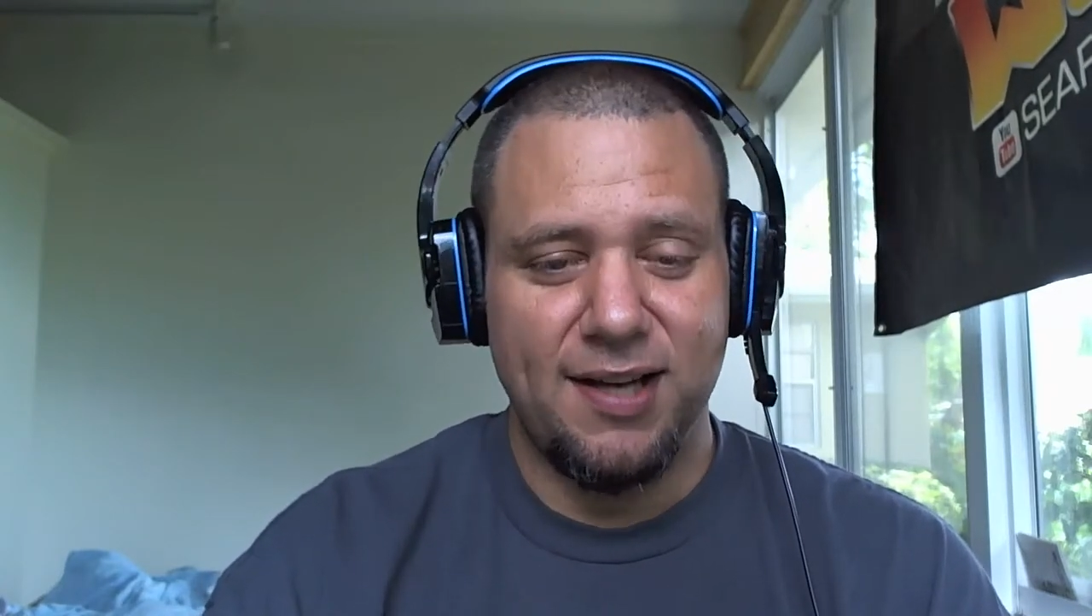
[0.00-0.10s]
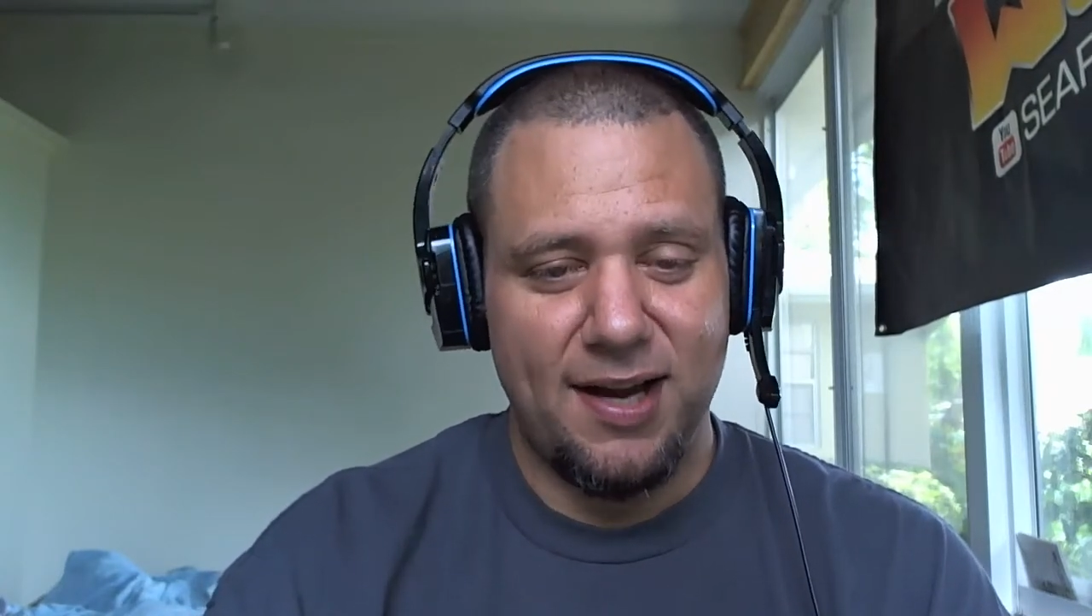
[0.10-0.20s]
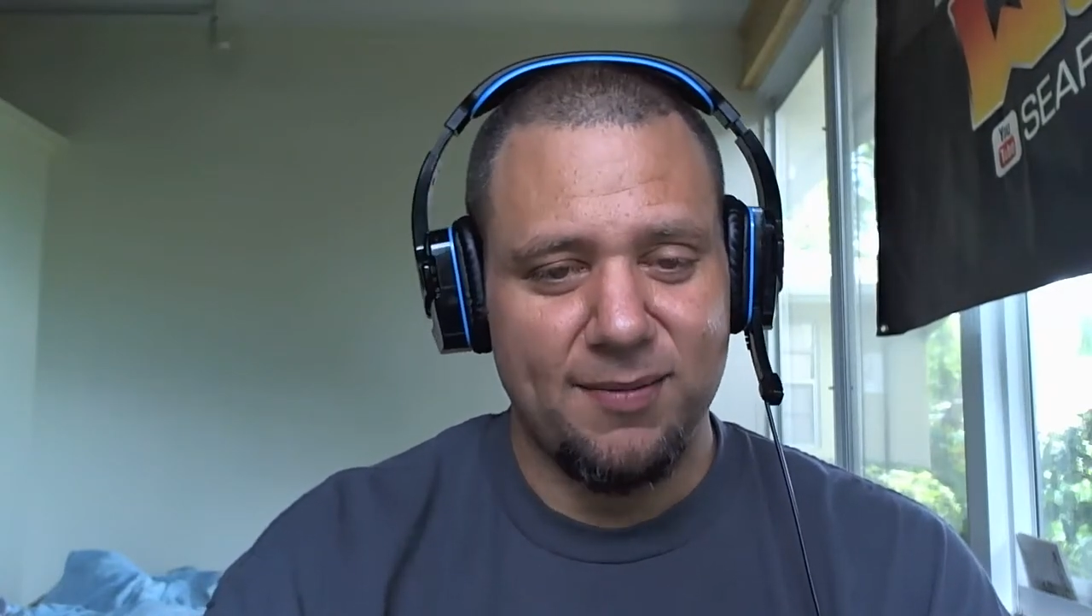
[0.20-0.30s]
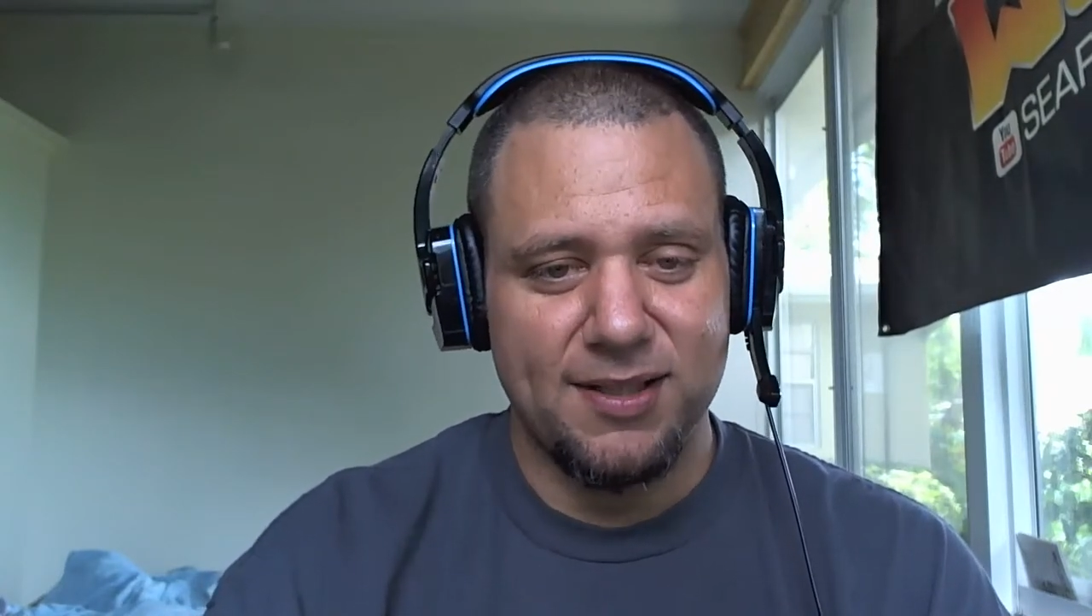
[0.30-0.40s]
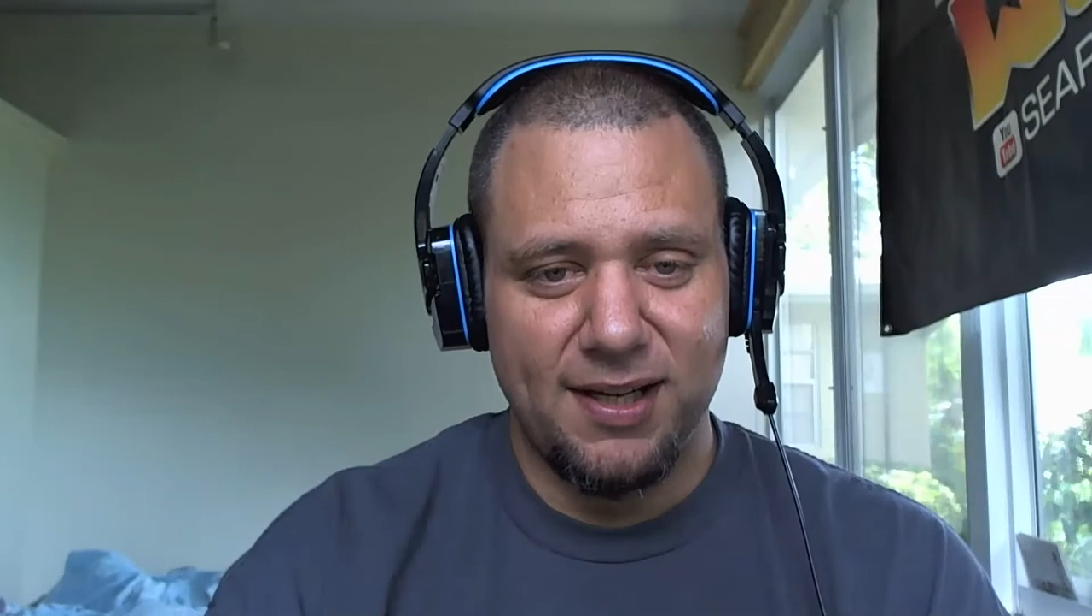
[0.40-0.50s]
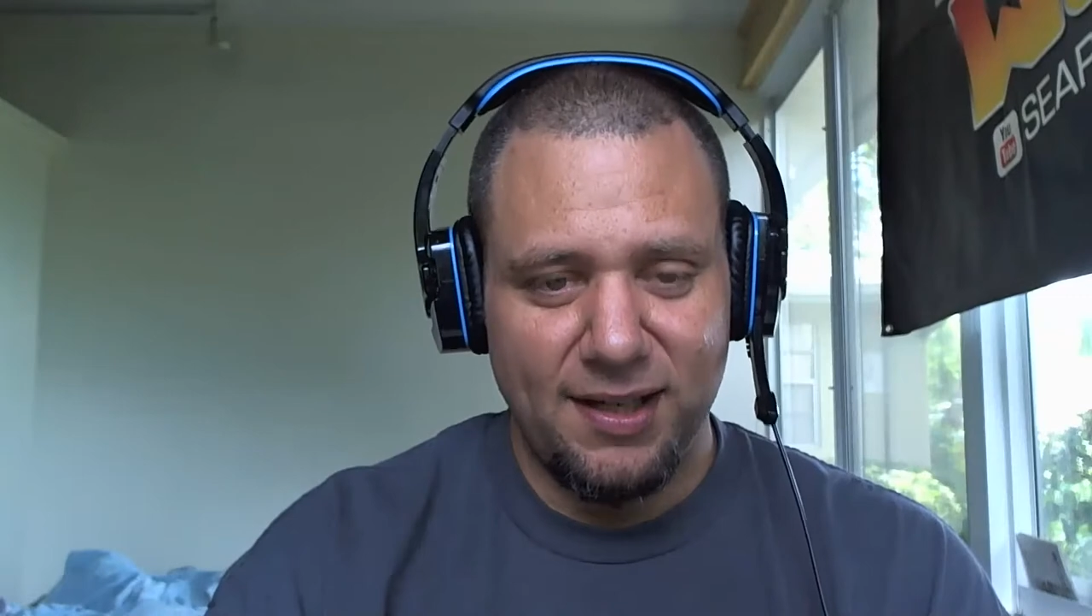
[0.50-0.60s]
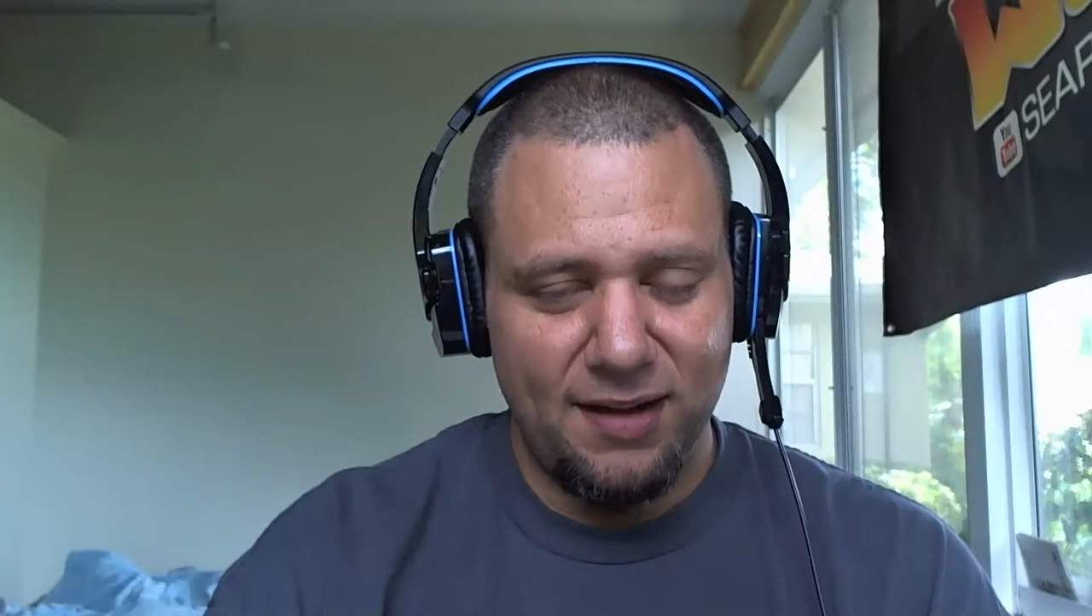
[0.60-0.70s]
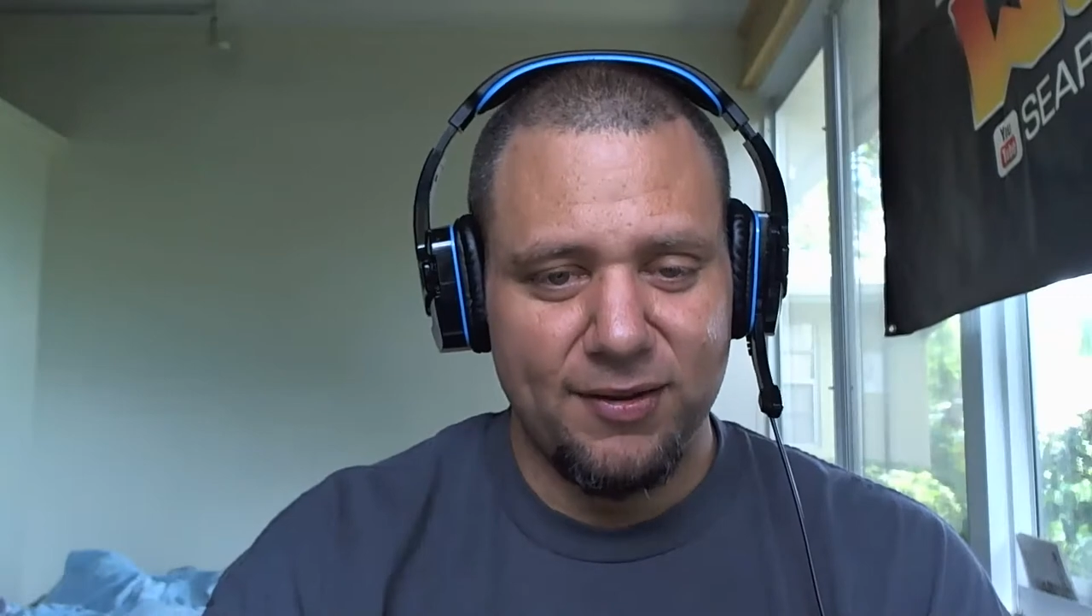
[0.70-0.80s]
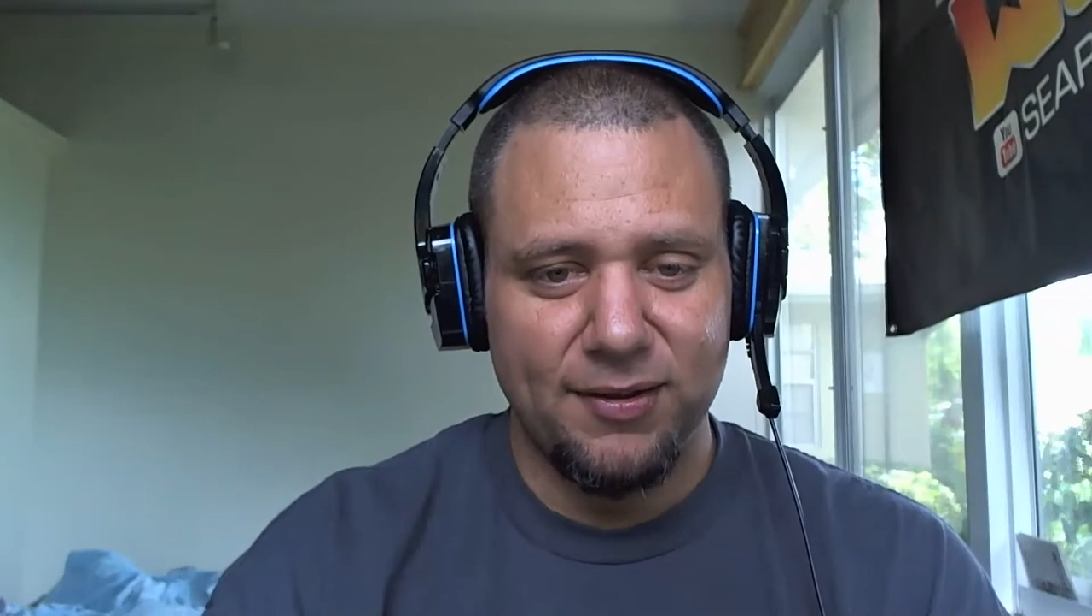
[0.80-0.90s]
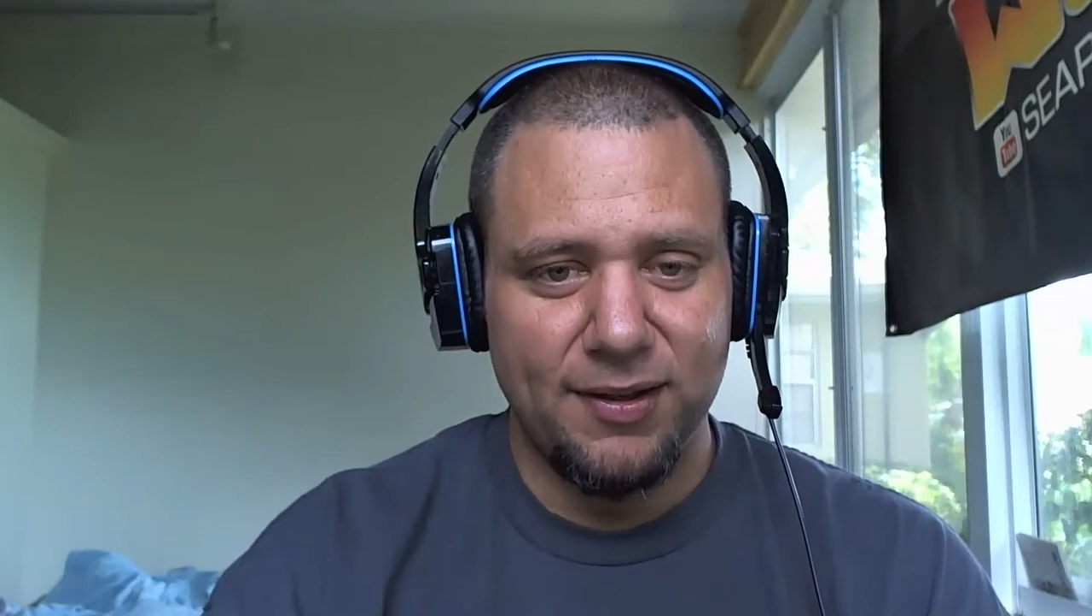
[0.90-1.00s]
time because I
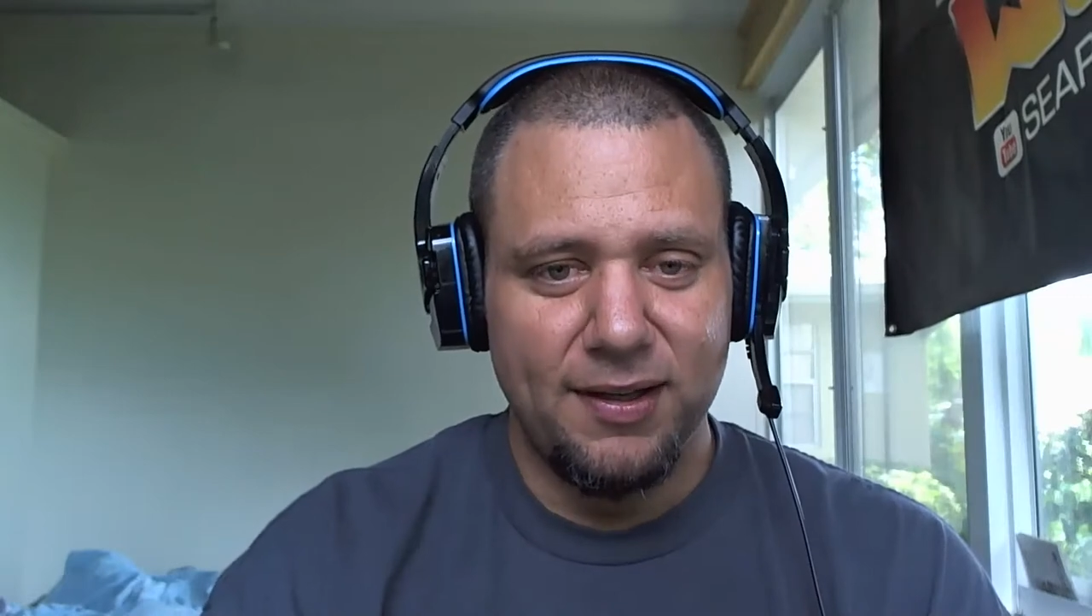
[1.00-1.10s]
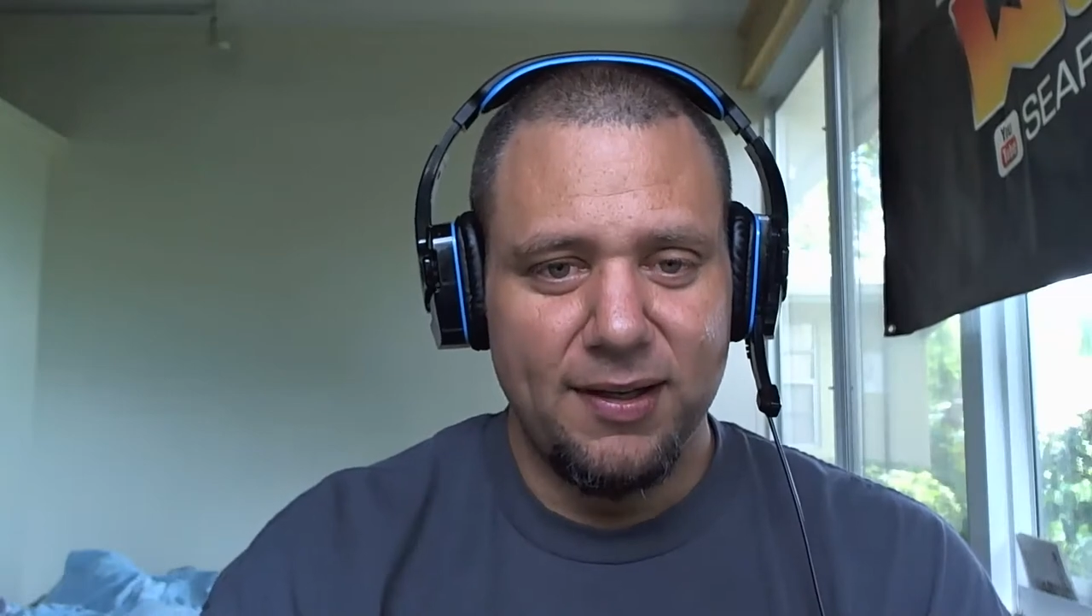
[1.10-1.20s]
love you.